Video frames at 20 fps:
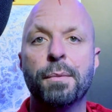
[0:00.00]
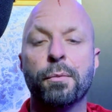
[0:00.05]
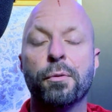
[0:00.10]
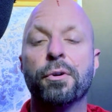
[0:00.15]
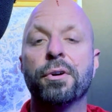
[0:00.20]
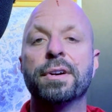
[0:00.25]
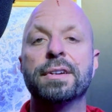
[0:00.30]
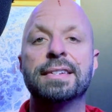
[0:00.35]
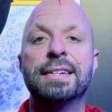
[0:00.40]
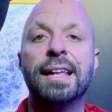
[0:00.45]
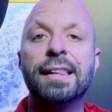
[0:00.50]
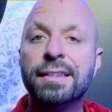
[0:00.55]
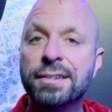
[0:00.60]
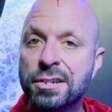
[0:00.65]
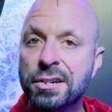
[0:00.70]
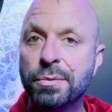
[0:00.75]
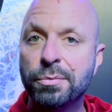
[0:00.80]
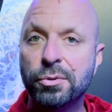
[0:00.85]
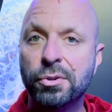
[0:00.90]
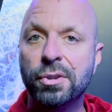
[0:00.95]
more
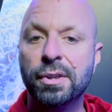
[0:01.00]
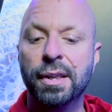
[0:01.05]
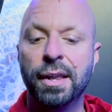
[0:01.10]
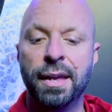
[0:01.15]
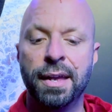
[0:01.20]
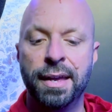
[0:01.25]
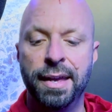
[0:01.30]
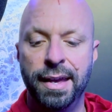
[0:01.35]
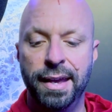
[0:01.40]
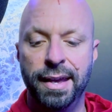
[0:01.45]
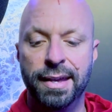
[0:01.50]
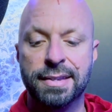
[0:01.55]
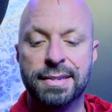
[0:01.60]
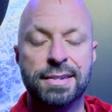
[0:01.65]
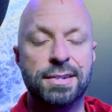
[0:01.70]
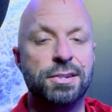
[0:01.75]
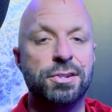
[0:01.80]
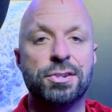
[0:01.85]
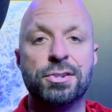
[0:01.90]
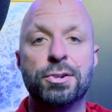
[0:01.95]
intelligible.
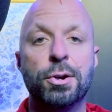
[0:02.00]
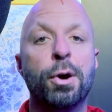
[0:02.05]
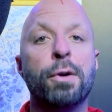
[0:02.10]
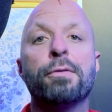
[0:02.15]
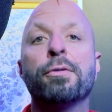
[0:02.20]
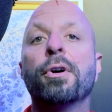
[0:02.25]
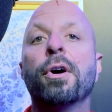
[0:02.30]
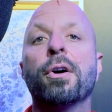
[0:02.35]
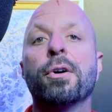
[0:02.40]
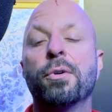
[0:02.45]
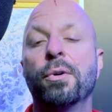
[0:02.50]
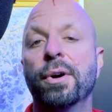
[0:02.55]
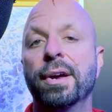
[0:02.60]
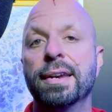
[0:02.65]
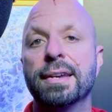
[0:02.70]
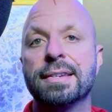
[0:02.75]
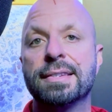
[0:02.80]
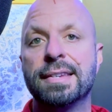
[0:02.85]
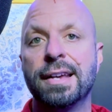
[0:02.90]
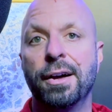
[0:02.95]
It's just overall
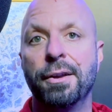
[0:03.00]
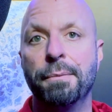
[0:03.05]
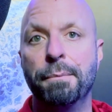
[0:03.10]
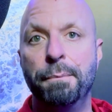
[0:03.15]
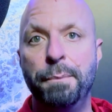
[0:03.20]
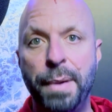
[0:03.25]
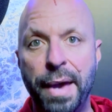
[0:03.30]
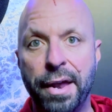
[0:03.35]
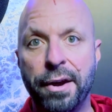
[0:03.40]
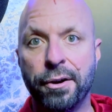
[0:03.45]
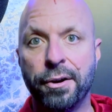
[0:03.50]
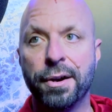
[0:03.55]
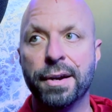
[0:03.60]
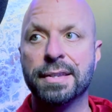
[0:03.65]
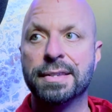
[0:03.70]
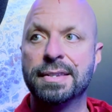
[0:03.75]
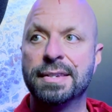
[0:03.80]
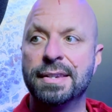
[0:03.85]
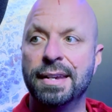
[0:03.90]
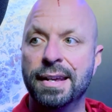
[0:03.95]
going to sound better.
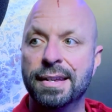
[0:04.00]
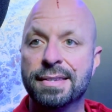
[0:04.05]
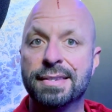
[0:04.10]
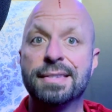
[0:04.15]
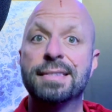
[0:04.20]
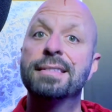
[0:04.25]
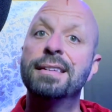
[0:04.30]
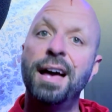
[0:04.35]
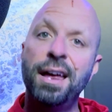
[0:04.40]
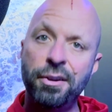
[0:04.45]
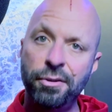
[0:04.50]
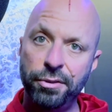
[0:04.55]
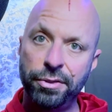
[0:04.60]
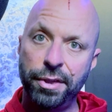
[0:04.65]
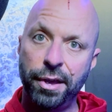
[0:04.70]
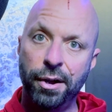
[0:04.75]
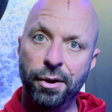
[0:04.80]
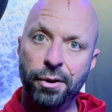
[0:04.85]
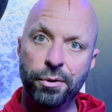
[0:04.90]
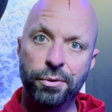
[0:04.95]
It's subtle
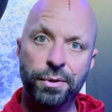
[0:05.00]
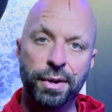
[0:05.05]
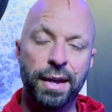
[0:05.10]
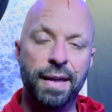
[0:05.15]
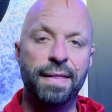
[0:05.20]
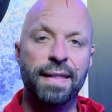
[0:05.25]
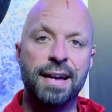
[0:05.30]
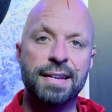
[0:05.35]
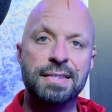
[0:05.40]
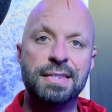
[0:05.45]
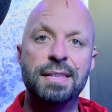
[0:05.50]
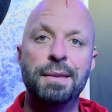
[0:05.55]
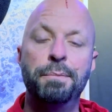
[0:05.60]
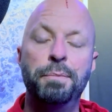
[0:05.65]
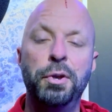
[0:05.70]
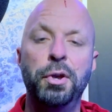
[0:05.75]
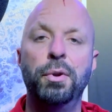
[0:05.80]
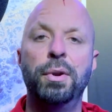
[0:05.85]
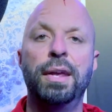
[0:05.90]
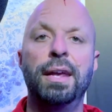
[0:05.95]
though, and that's the
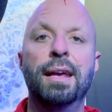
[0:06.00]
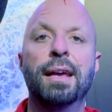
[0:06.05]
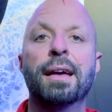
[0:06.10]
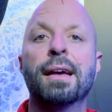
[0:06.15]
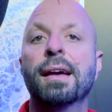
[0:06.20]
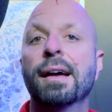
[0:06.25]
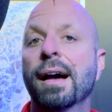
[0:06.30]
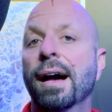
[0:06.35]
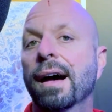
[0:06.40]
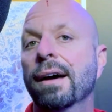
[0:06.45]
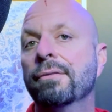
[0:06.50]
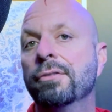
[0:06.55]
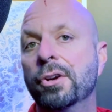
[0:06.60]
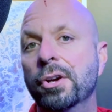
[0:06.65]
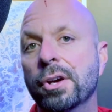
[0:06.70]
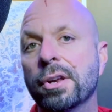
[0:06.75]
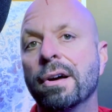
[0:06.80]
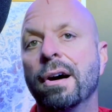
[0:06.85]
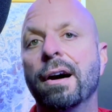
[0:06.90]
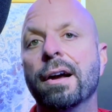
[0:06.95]
beauty of
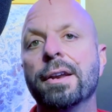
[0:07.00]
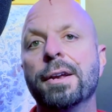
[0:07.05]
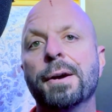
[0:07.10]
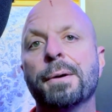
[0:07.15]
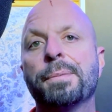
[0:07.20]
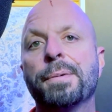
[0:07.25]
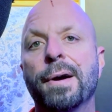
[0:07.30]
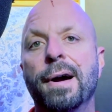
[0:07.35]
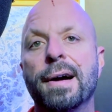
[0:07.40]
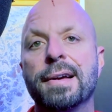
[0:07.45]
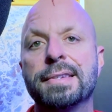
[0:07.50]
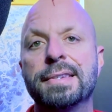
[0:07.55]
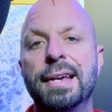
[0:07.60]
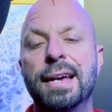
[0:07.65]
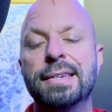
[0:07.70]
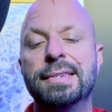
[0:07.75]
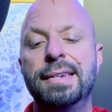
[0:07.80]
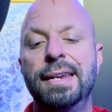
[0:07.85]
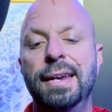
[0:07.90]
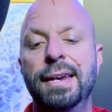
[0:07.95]
good audio
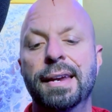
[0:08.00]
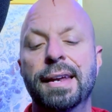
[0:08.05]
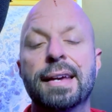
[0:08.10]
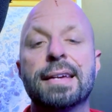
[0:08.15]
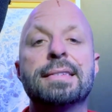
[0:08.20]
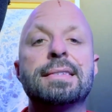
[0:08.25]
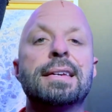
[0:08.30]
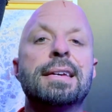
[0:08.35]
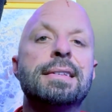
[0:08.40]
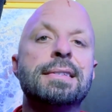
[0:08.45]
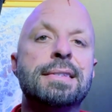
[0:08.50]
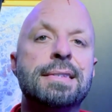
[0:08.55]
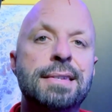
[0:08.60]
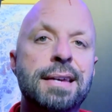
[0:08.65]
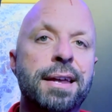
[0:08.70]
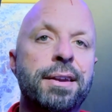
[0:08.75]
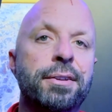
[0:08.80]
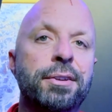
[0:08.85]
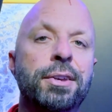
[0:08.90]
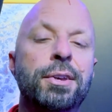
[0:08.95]
processing, is it's
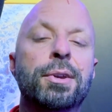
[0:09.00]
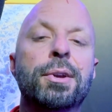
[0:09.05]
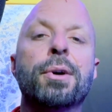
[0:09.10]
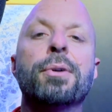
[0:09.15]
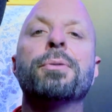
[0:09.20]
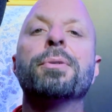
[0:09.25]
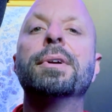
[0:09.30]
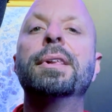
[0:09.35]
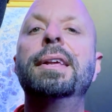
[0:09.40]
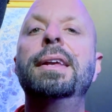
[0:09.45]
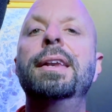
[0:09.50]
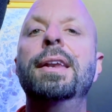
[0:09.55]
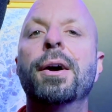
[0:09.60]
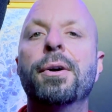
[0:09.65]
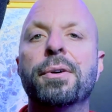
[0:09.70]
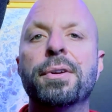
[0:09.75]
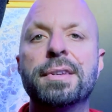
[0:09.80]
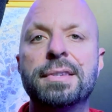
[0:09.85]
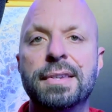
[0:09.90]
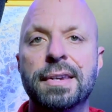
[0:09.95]
subtle. You don't really
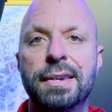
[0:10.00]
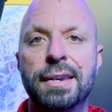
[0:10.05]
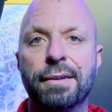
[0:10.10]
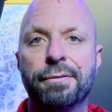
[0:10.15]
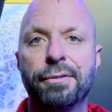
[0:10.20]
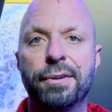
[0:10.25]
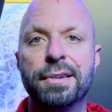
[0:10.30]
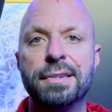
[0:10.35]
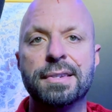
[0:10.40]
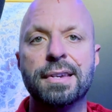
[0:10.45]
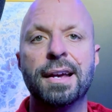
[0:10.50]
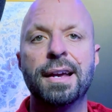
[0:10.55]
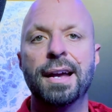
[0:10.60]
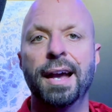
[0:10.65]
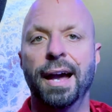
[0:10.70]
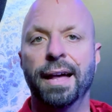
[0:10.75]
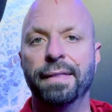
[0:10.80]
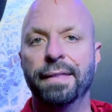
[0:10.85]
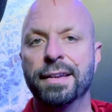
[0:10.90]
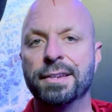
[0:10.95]
notice a difference
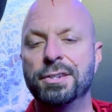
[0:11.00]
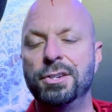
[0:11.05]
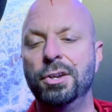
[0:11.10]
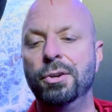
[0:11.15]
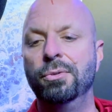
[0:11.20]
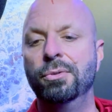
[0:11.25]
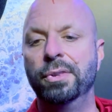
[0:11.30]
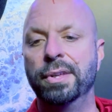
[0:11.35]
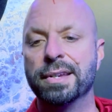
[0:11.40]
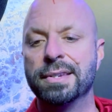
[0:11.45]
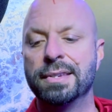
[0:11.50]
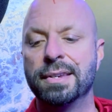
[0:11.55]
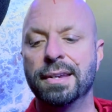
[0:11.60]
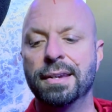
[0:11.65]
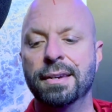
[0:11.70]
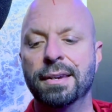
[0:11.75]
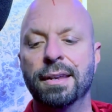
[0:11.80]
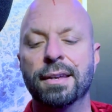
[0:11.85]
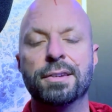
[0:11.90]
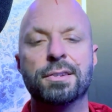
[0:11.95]
unless you
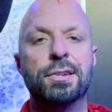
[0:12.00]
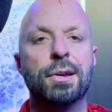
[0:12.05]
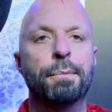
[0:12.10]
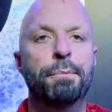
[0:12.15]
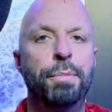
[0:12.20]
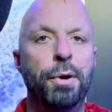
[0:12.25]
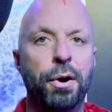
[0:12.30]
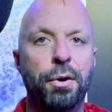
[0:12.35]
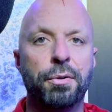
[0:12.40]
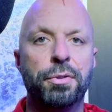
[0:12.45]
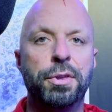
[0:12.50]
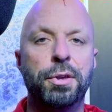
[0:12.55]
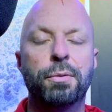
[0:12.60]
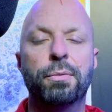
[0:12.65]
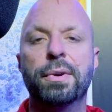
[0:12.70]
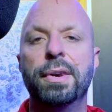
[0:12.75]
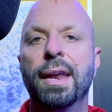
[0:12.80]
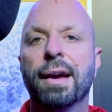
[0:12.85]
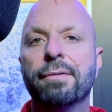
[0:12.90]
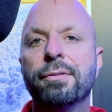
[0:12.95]
listen to both. You
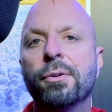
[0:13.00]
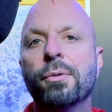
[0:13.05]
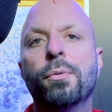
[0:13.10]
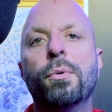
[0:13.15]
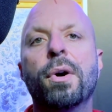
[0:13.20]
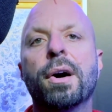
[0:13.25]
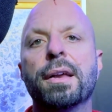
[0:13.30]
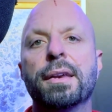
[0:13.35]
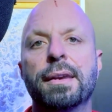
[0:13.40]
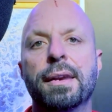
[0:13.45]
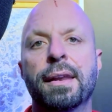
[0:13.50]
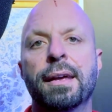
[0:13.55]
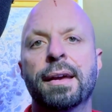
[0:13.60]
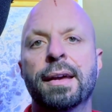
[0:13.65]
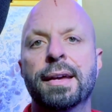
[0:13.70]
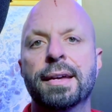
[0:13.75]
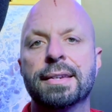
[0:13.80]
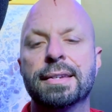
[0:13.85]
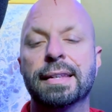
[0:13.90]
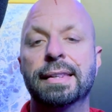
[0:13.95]
would never want
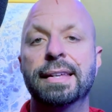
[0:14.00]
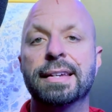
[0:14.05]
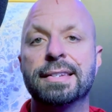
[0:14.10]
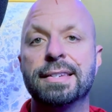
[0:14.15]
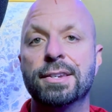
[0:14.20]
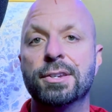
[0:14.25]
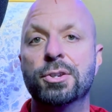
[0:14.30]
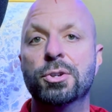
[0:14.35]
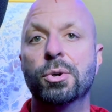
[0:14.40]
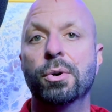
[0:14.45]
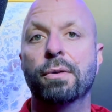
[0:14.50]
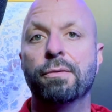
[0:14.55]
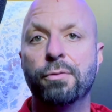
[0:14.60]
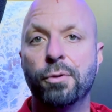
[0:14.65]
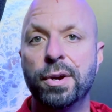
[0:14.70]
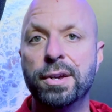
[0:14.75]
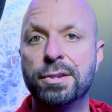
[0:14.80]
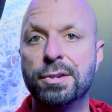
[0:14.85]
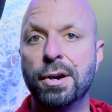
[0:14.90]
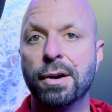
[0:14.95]
to listen to a
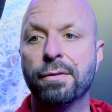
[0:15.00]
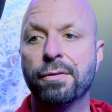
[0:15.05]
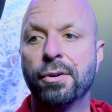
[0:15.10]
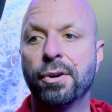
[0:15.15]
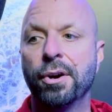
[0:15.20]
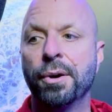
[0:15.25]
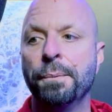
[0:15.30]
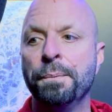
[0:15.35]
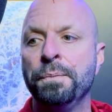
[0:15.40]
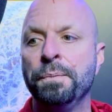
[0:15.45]
voiceover